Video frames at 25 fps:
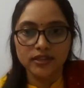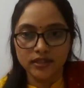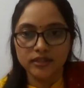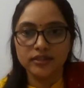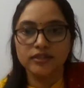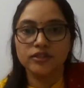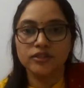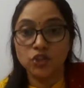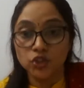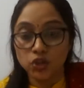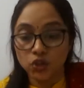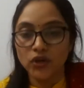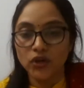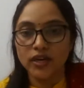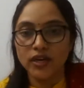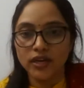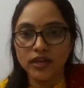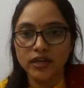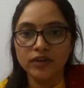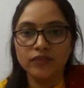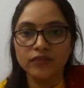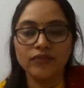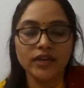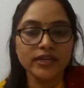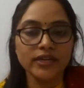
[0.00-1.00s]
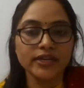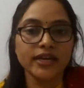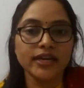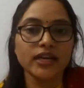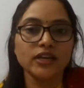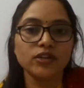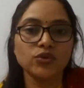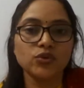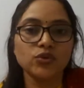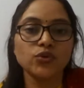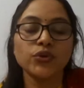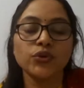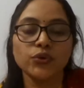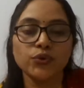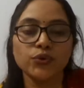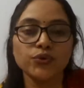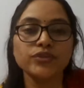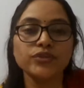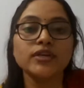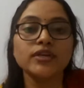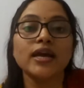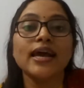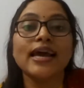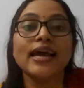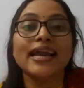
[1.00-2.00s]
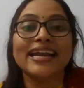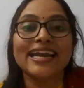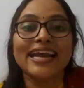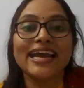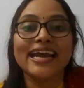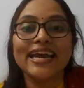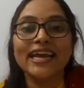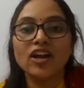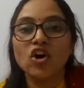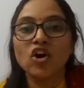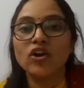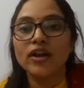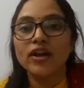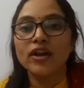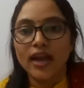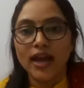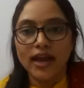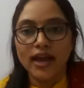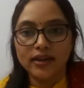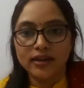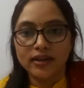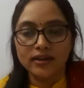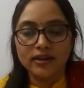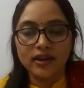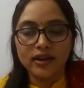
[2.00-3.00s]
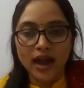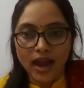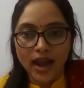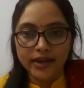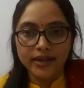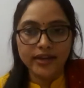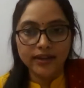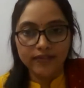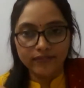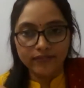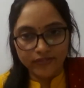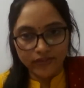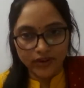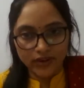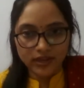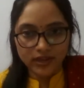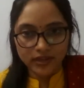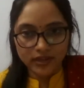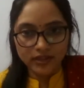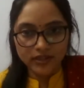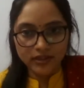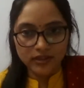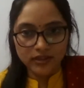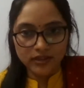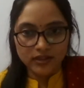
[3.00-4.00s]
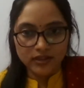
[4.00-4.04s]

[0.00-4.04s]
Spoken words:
surely will tell to use nail on lacquer antifungal